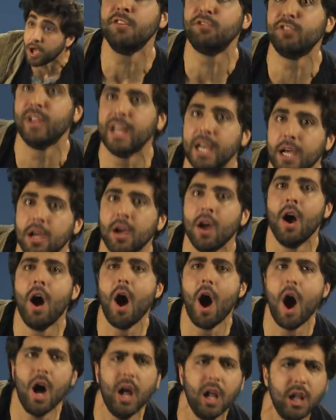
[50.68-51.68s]
flee,
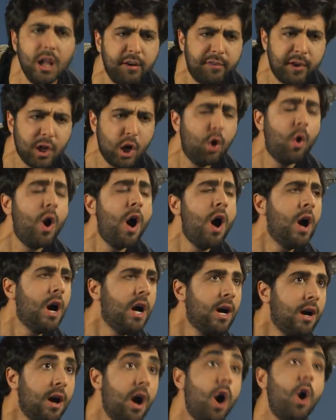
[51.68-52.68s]
all of you.
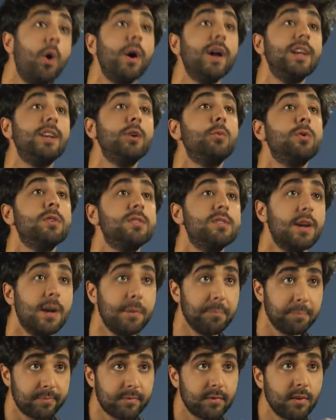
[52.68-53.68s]
Oh, and it was uh,
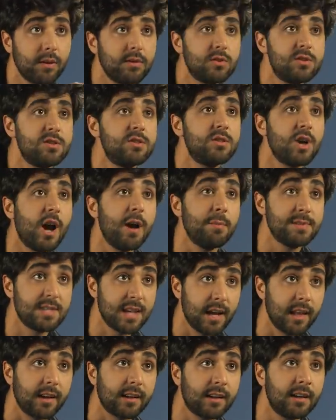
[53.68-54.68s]
Tom
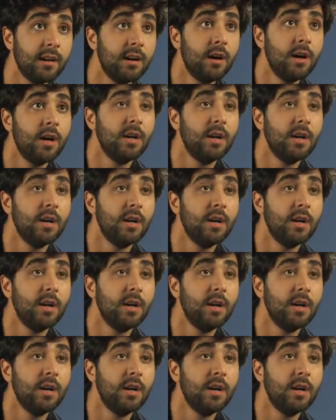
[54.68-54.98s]
Selleck.